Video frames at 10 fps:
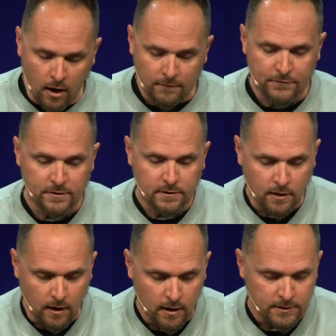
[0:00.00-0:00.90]
Often
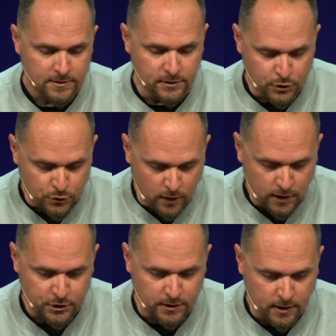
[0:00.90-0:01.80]
God's
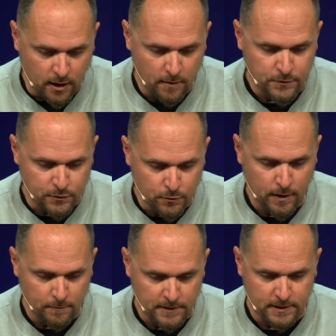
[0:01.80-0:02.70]
instruction comes through
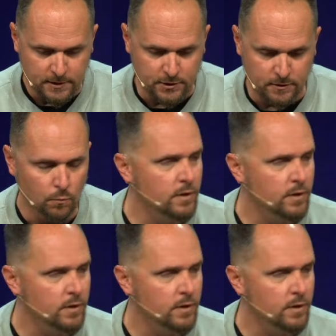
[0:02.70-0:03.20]
repetition.